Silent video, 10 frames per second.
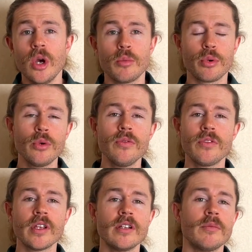proved
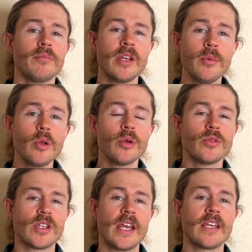that people who
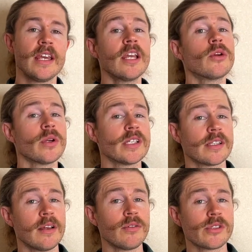take increased
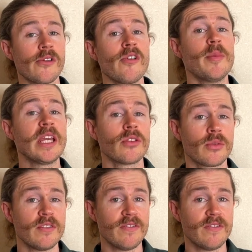levels of omega-3